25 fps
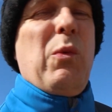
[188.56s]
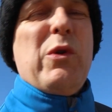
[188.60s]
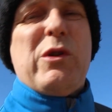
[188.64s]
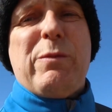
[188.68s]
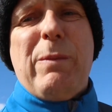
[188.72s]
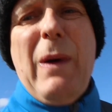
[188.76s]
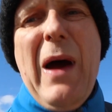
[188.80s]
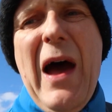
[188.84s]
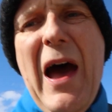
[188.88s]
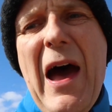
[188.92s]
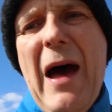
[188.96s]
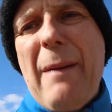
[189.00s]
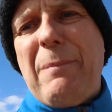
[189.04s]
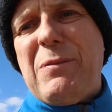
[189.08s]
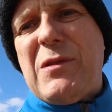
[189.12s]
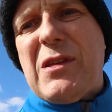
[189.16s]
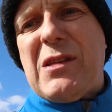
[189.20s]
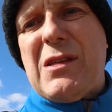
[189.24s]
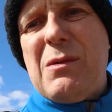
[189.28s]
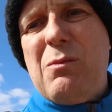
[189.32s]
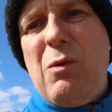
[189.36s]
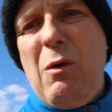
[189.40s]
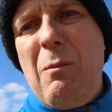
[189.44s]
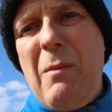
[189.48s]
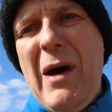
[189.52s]
which
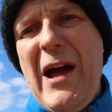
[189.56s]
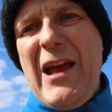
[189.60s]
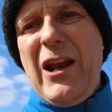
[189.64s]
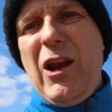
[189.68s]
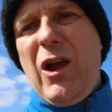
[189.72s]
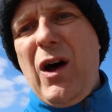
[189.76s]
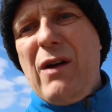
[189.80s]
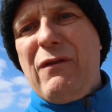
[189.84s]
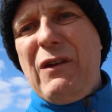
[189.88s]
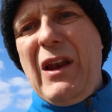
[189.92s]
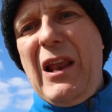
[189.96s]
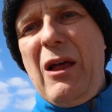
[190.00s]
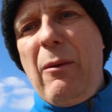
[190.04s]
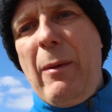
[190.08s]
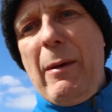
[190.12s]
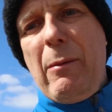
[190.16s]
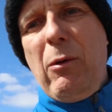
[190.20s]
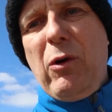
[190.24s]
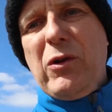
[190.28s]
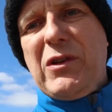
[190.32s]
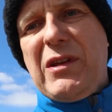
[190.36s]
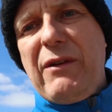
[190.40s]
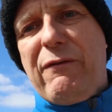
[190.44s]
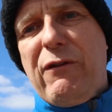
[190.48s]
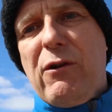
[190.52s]
perhaps will make life a little bit
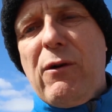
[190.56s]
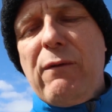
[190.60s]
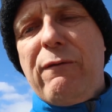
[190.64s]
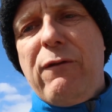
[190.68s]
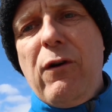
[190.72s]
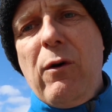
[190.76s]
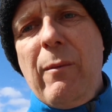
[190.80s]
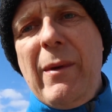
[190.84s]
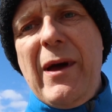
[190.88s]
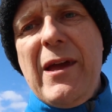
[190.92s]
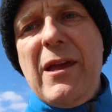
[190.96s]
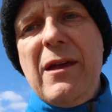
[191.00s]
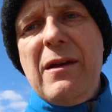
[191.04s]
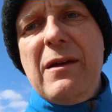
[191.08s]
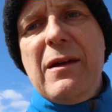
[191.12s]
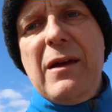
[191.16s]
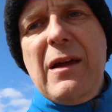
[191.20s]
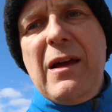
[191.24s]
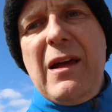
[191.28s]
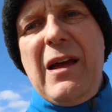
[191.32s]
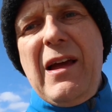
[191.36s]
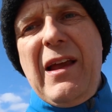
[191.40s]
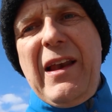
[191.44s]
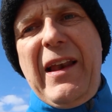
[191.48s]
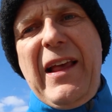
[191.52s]
more difficult for me.
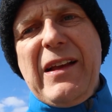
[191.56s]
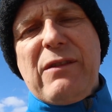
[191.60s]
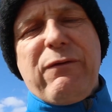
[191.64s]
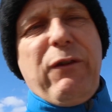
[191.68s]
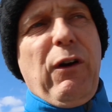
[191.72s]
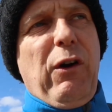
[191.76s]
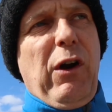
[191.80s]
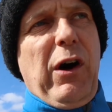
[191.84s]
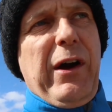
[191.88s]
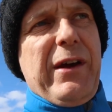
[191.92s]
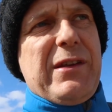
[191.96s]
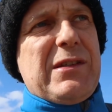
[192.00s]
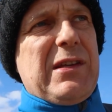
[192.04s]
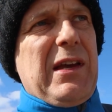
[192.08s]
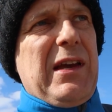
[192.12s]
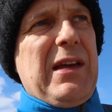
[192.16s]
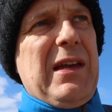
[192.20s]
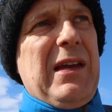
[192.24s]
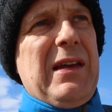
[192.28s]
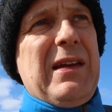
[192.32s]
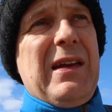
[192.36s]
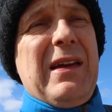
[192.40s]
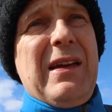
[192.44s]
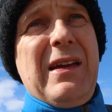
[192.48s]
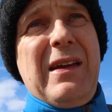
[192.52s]
Less
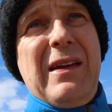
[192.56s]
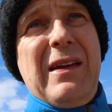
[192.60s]
variety.